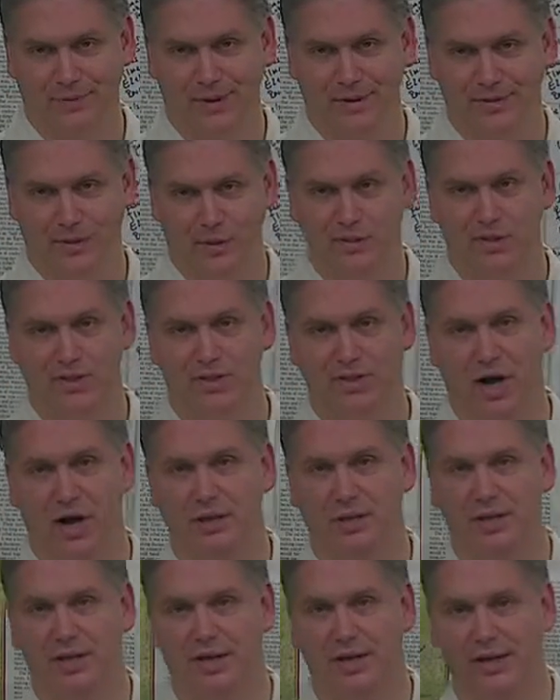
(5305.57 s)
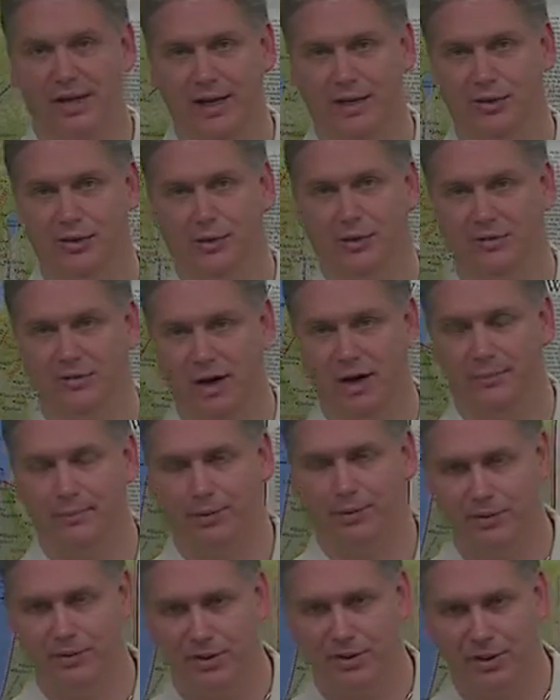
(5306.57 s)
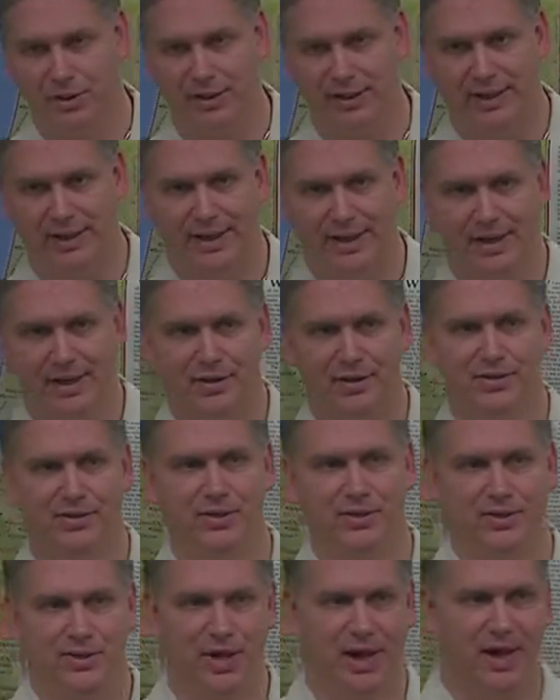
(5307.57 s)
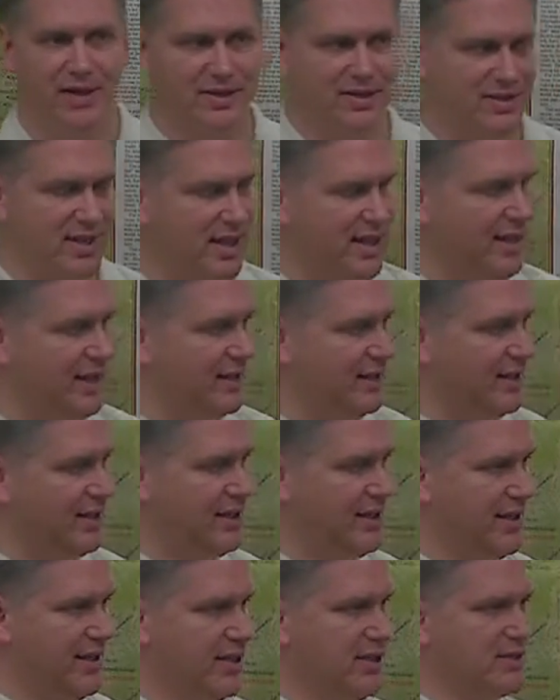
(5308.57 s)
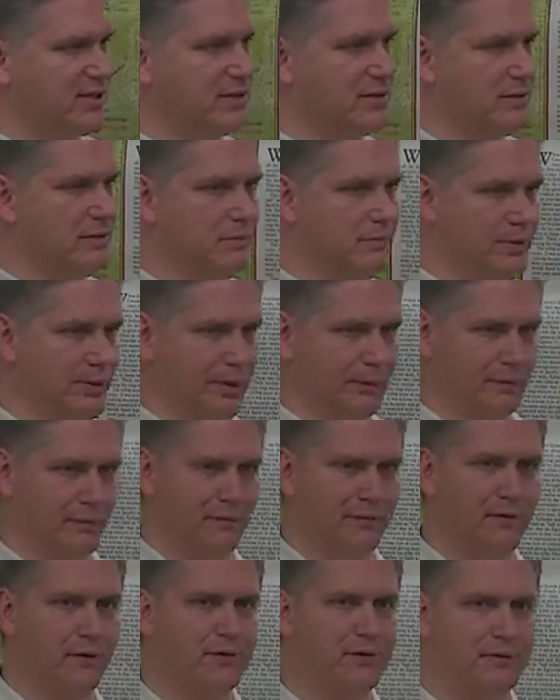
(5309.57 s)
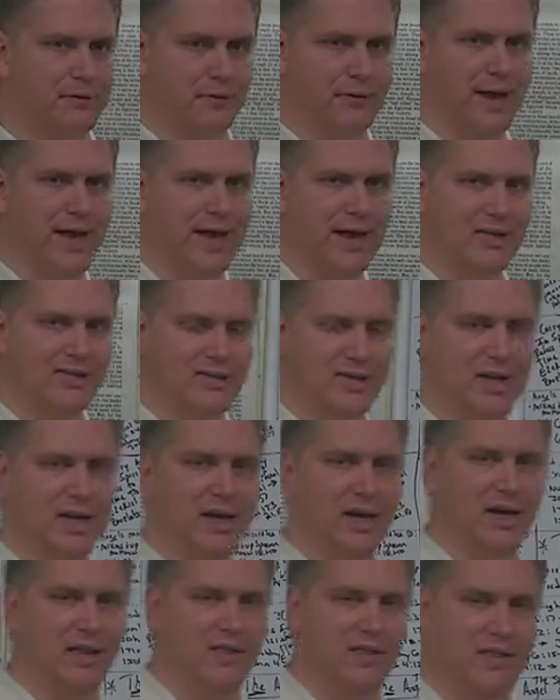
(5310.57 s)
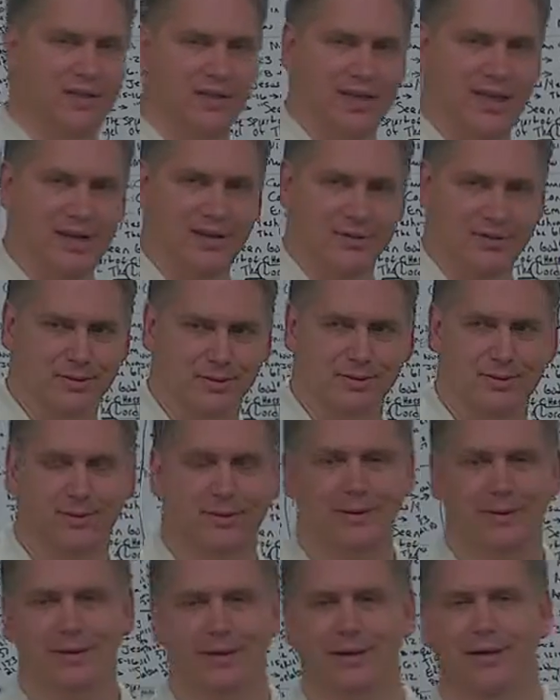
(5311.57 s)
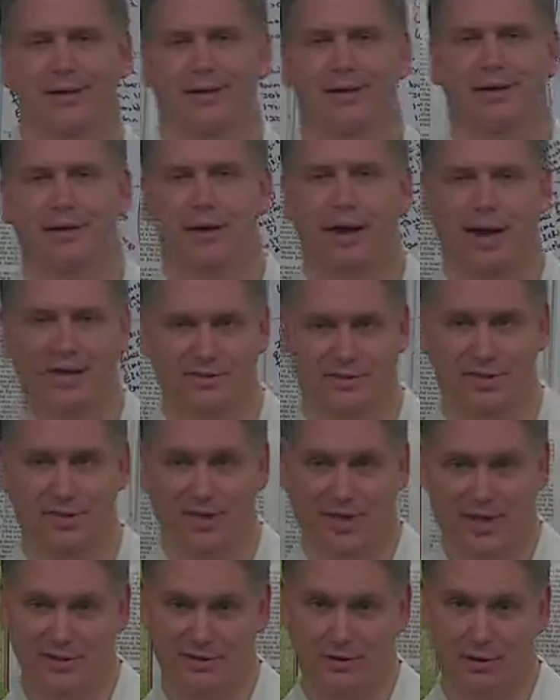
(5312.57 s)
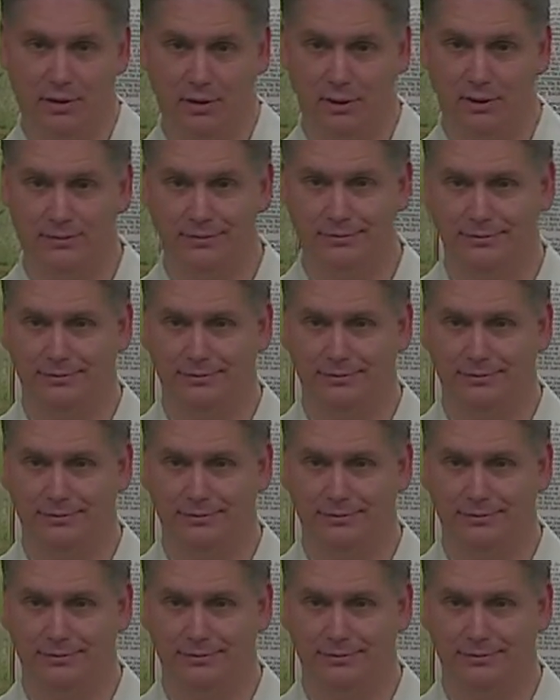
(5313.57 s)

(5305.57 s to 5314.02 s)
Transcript: So this is not an angel of God personally. This is God saying that he's being referred to as the angel, as in the angel of the Lord.